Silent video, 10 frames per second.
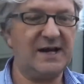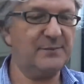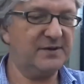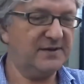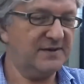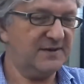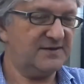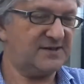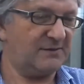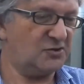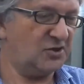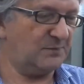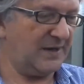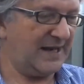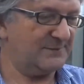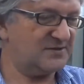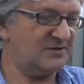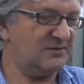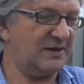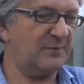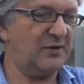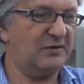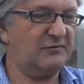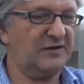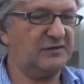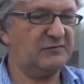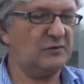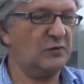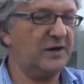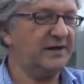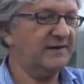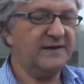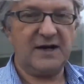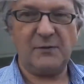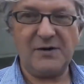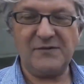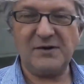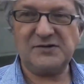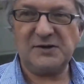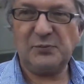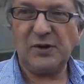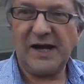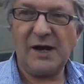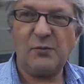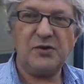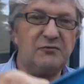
up so it should be absolutely perfect for it I won't know till I pull it out what